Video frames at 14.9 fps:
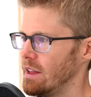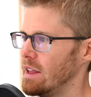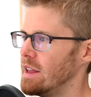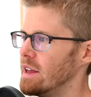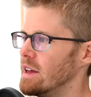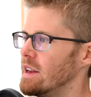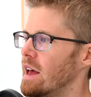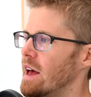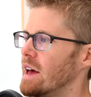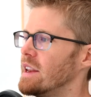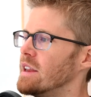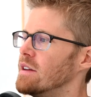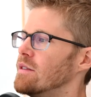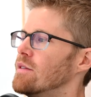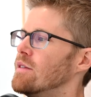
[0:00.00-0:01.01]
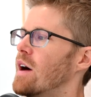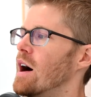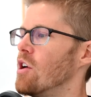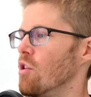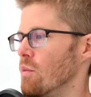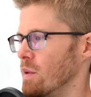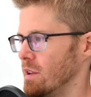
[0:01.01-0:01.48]
in an
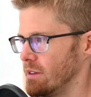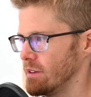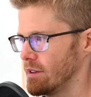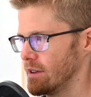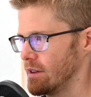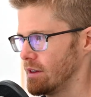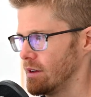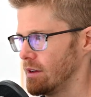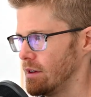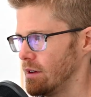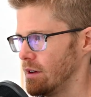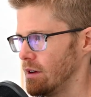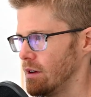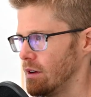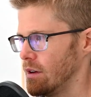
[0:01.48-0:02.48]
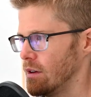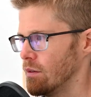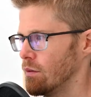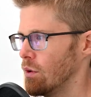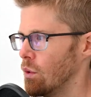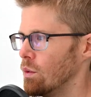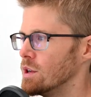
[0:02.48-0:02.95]
environment
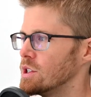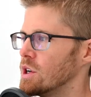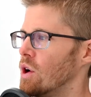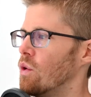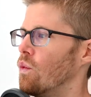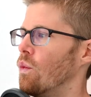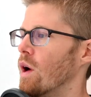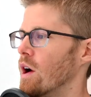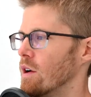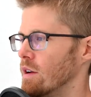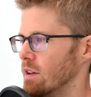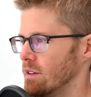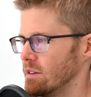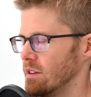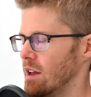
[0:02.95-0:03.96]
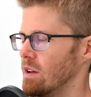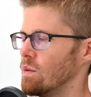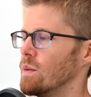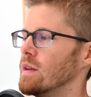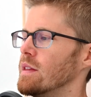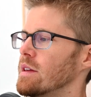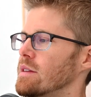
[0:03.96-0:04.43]
for which awareness and
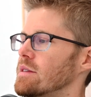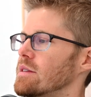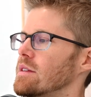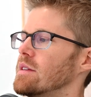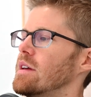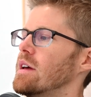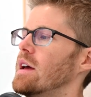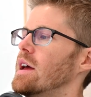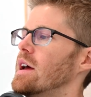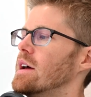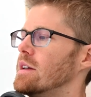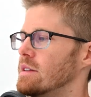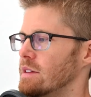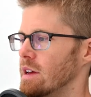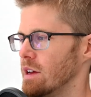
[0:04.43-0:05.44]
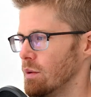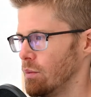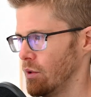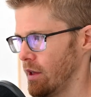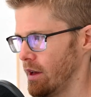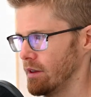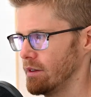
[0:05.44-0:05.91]
release can take
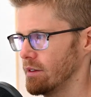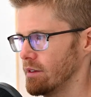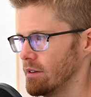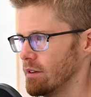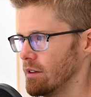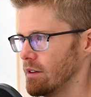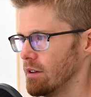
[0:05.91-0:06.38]
place.